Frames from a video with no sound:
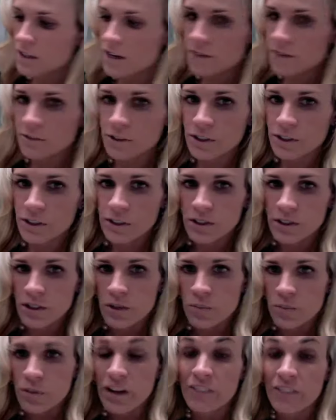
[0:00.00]
cover
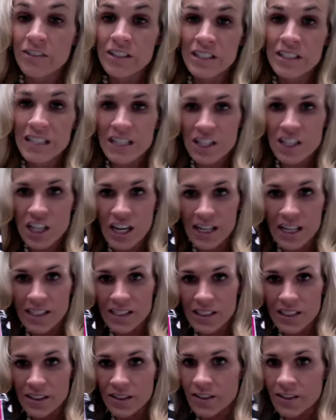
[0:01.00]
breakfast, lunch, and
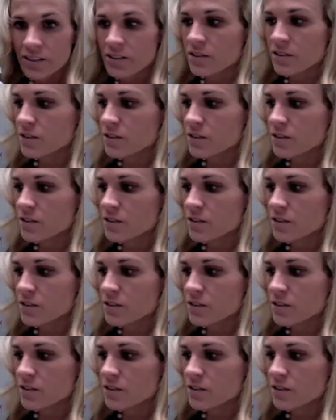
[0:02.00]
dinner.